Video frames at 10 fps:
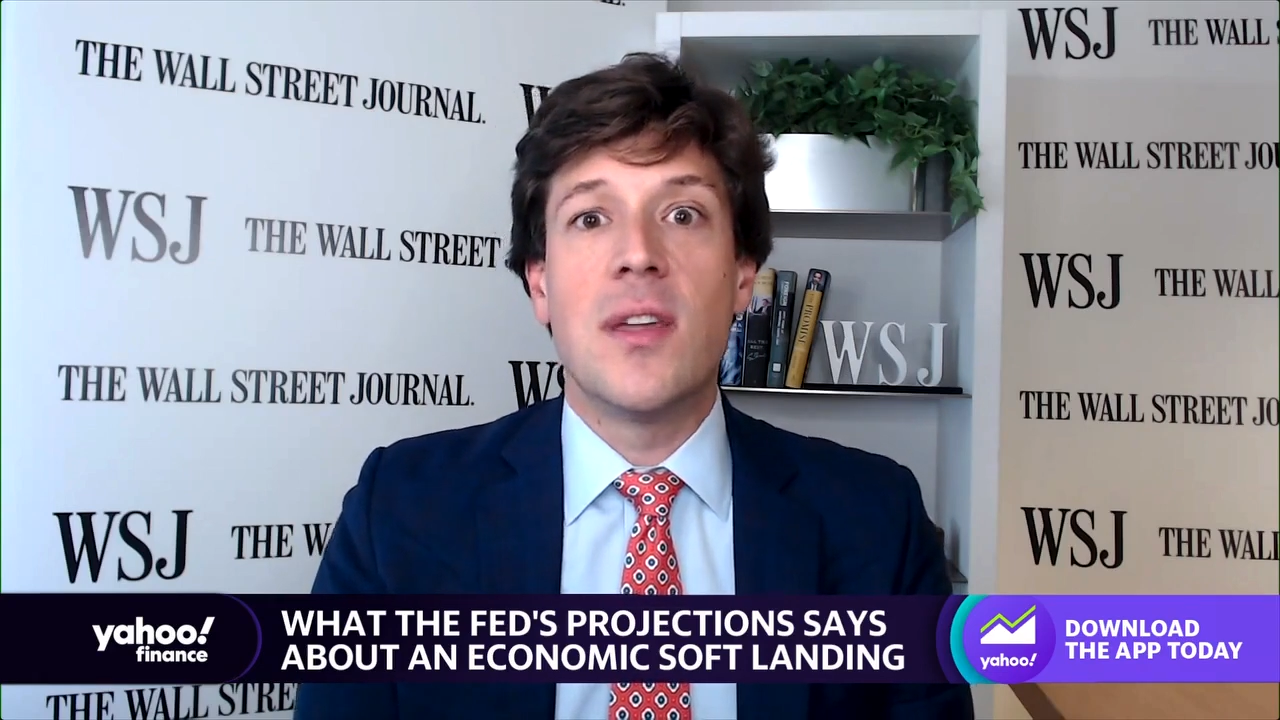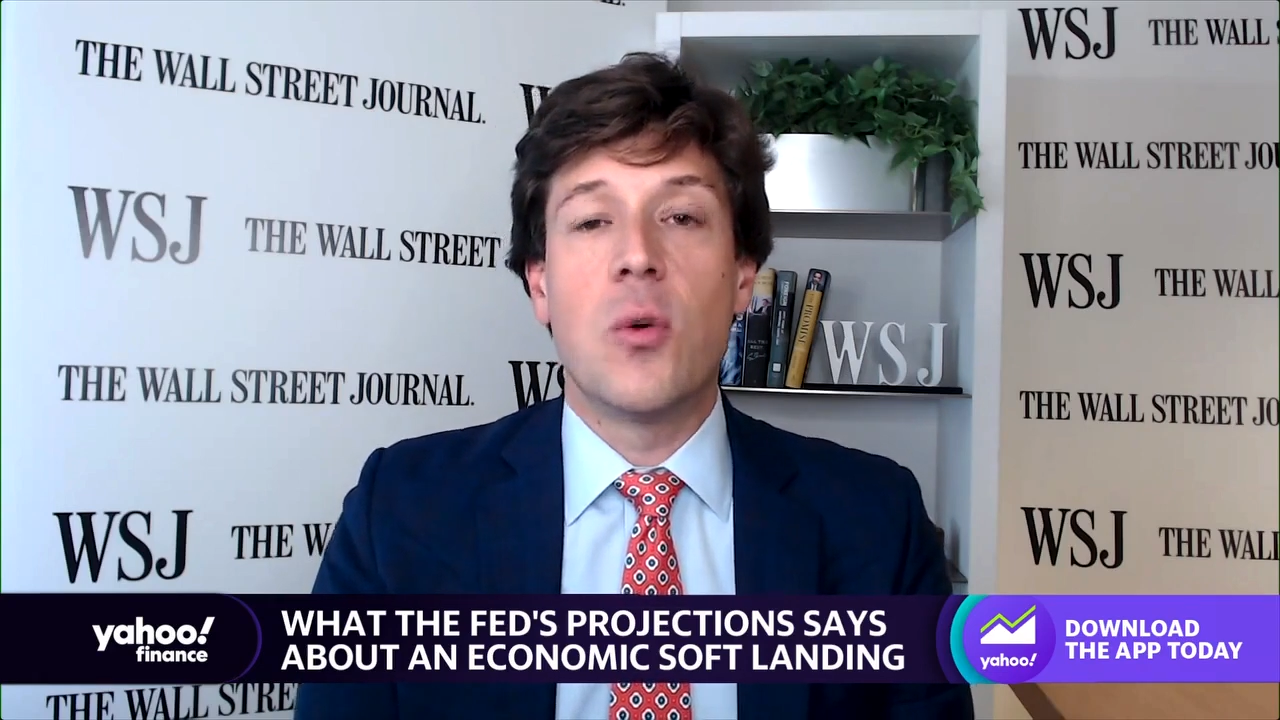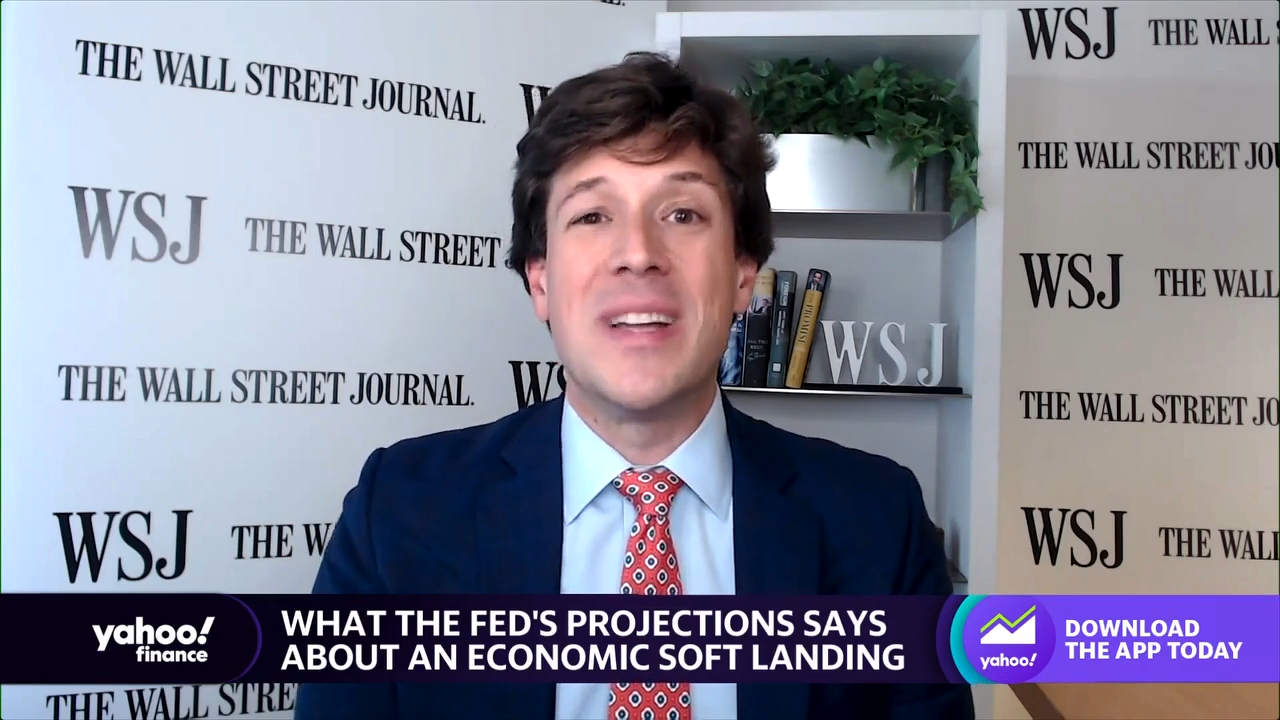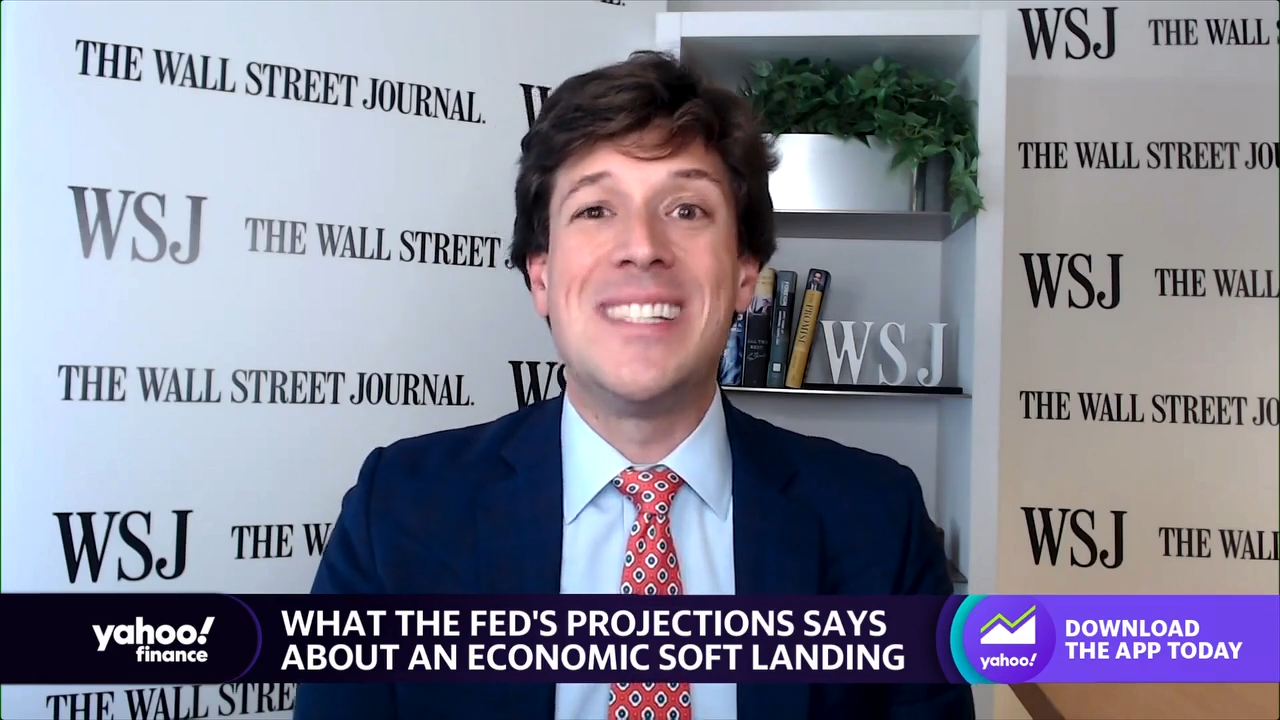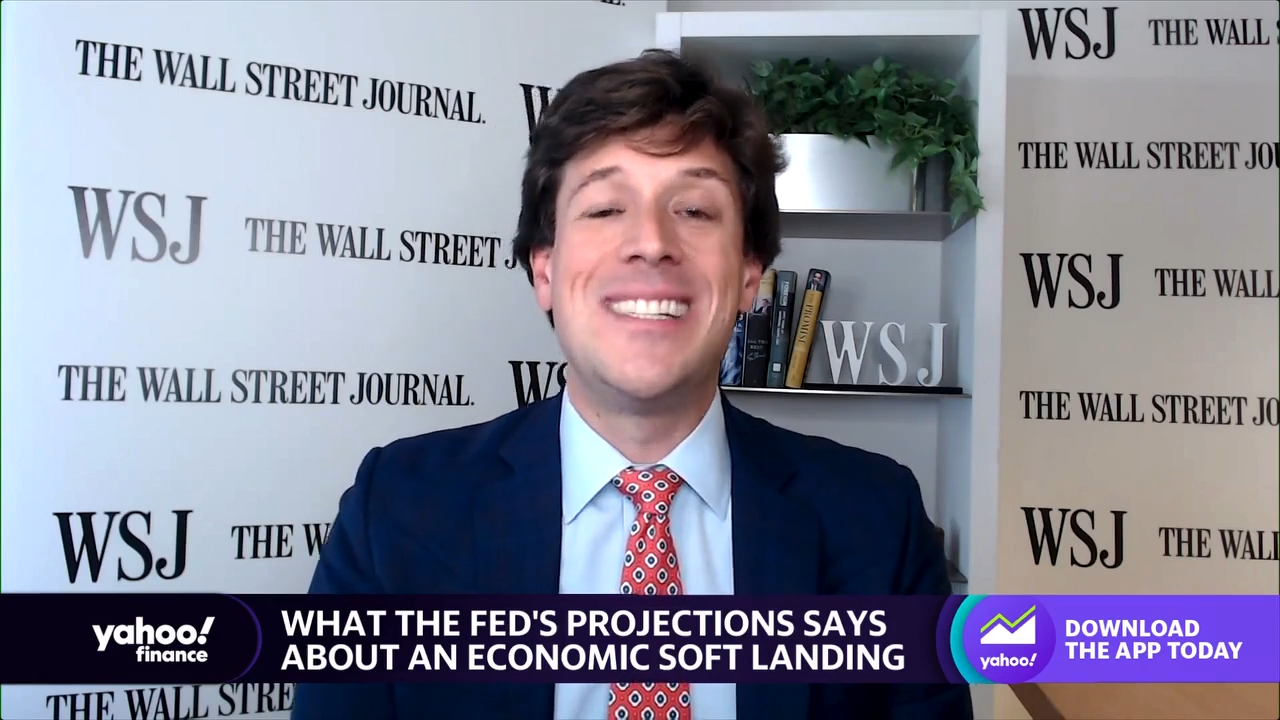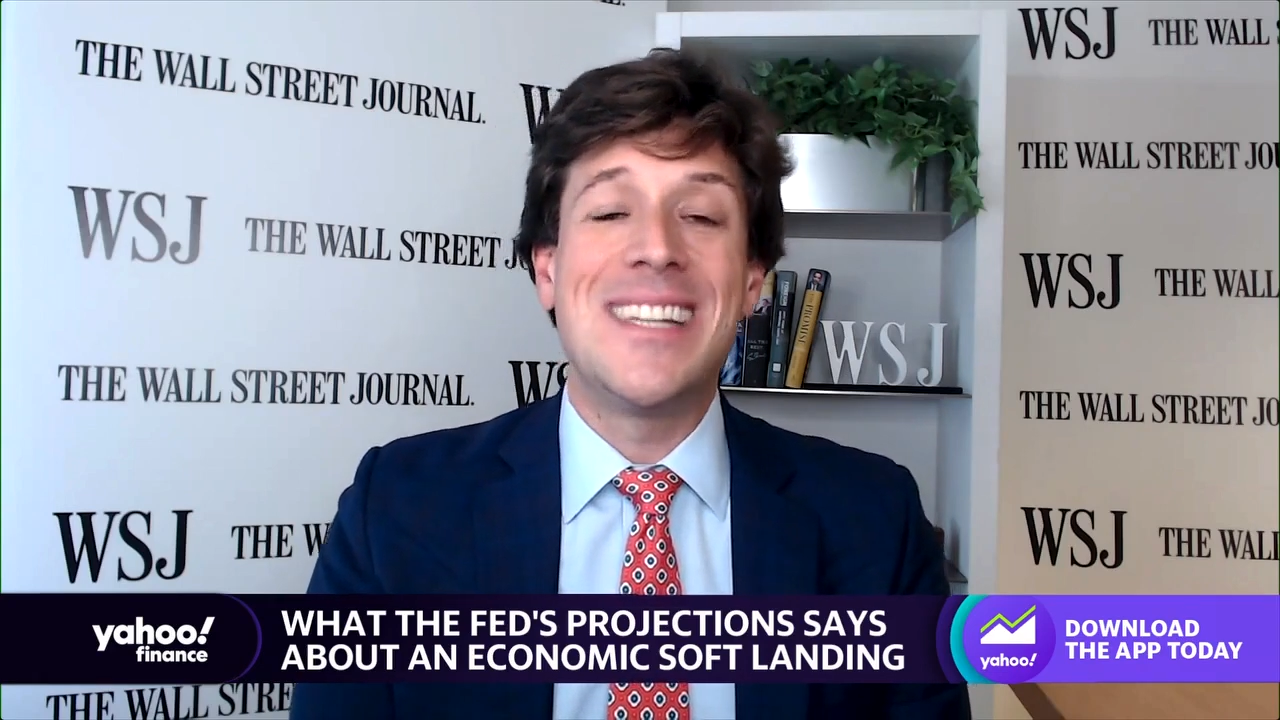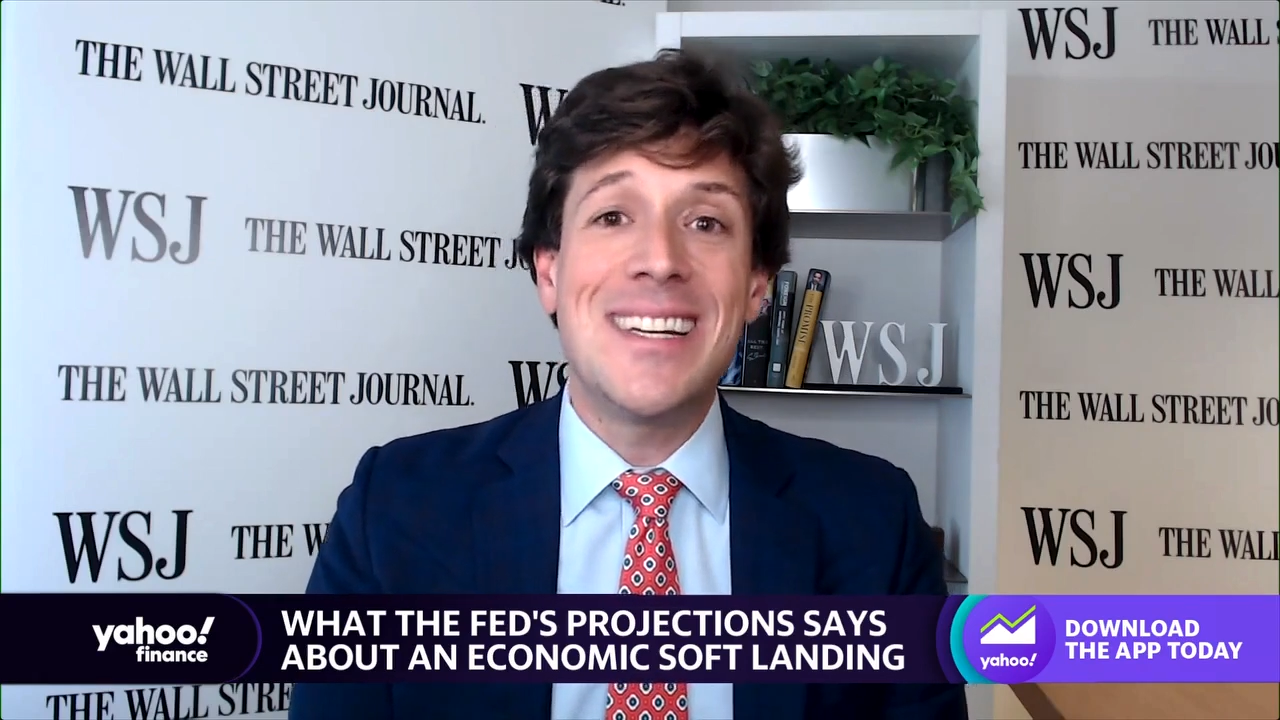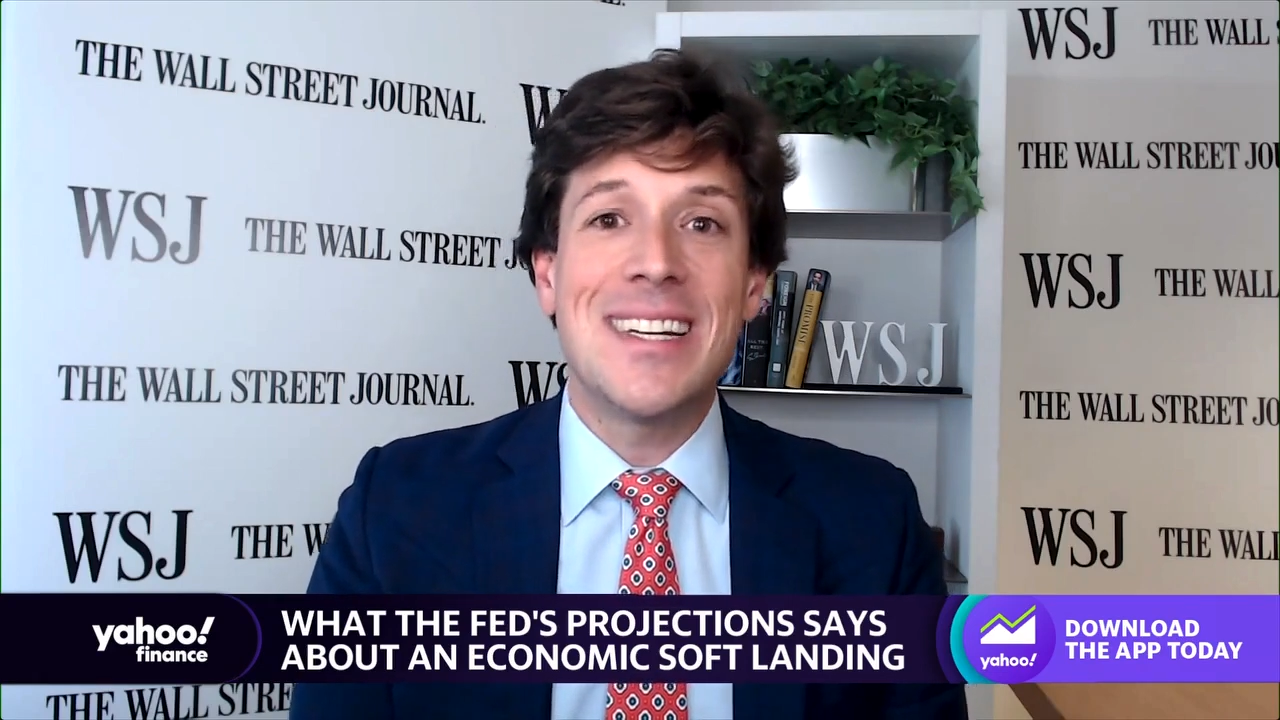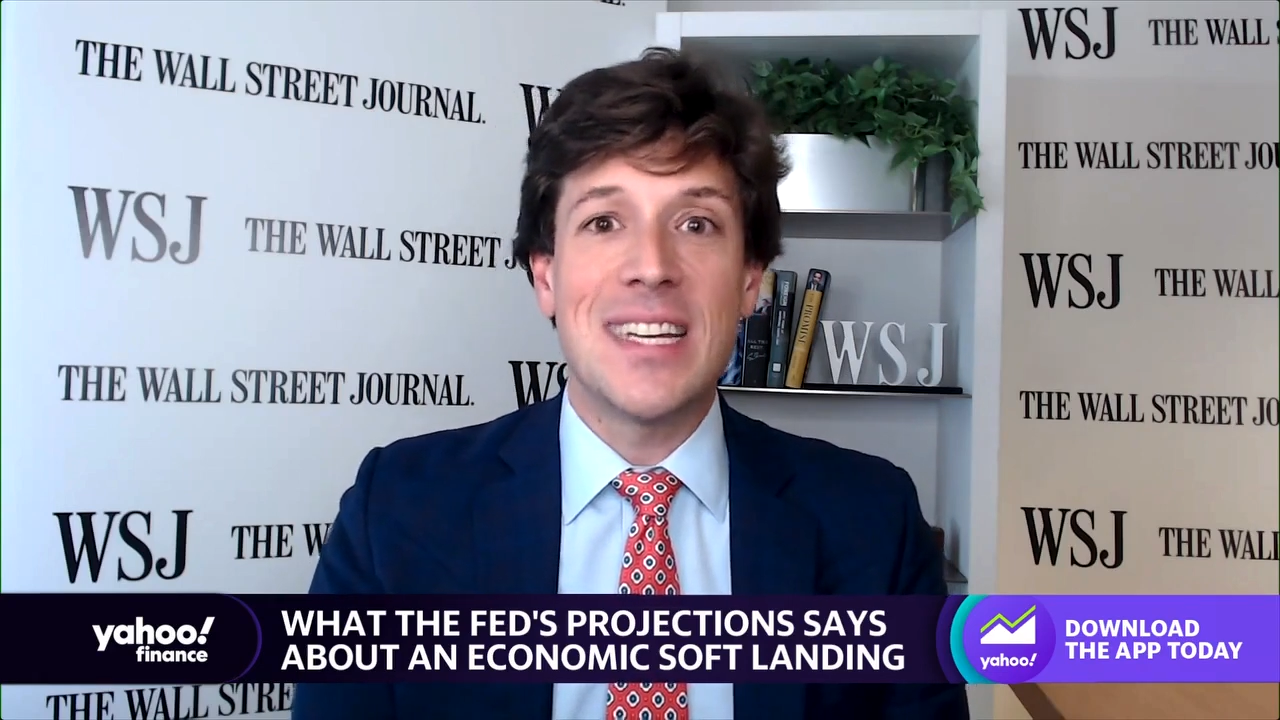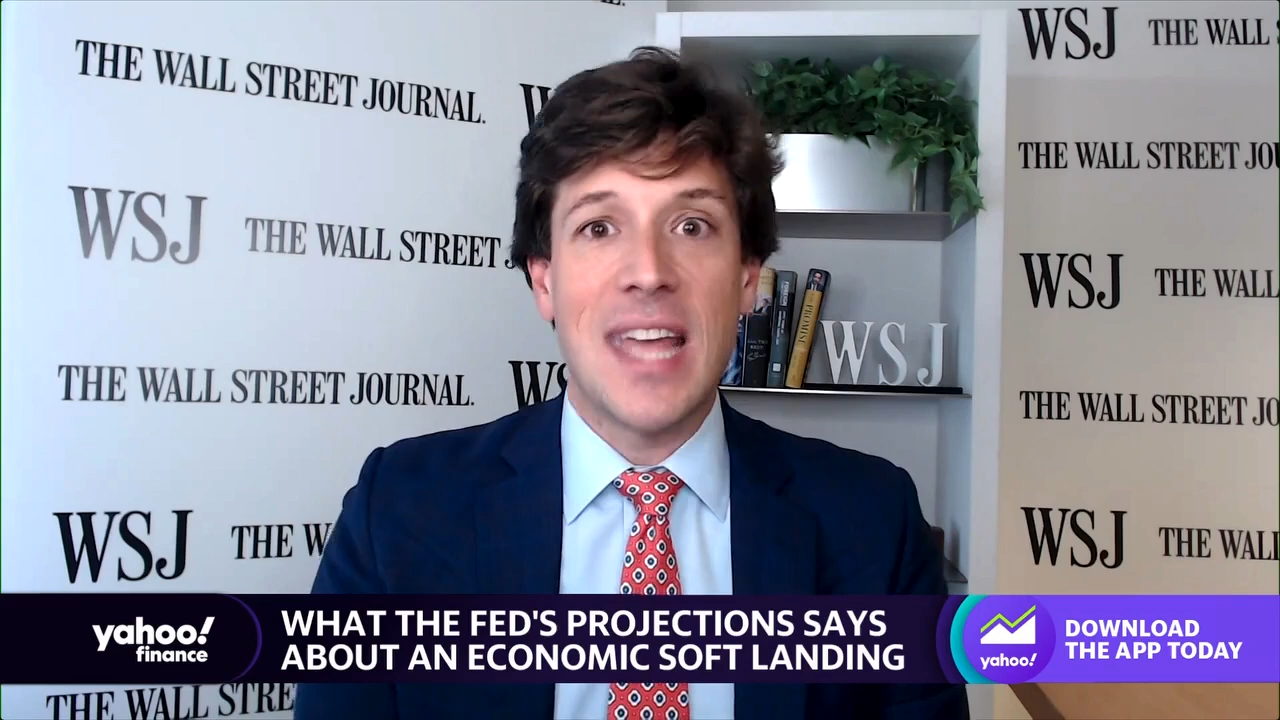that we
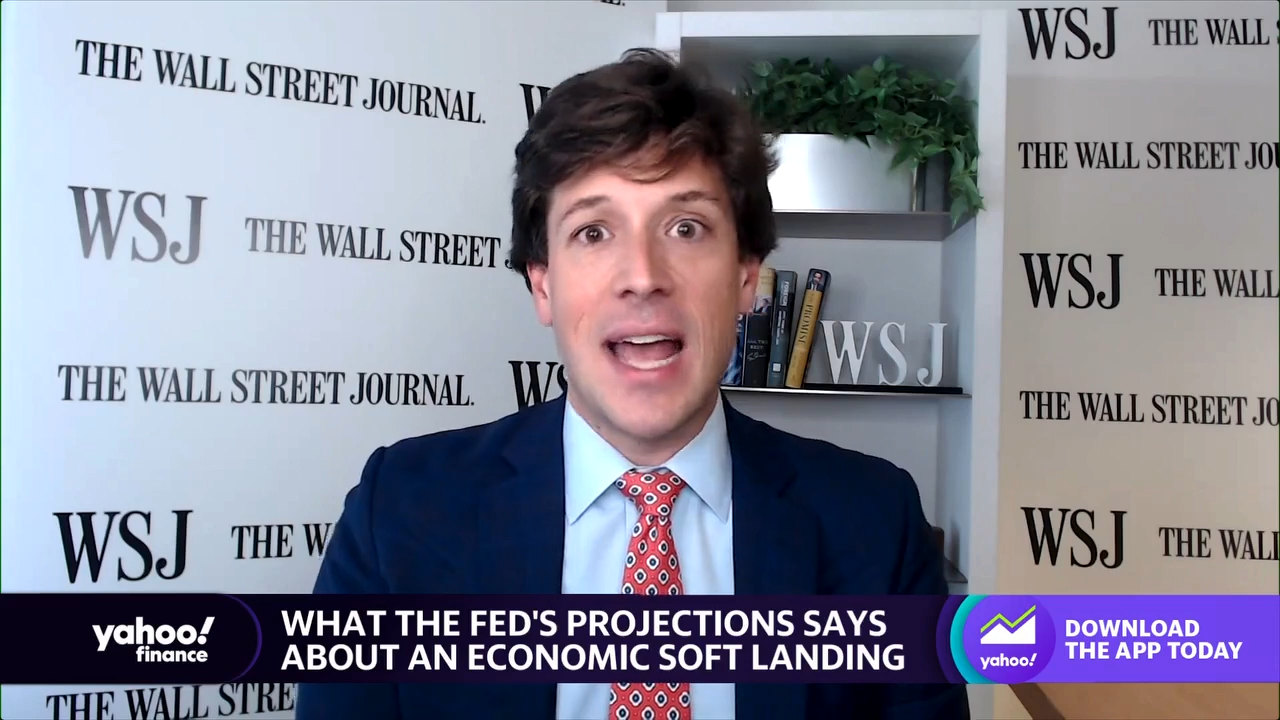didn't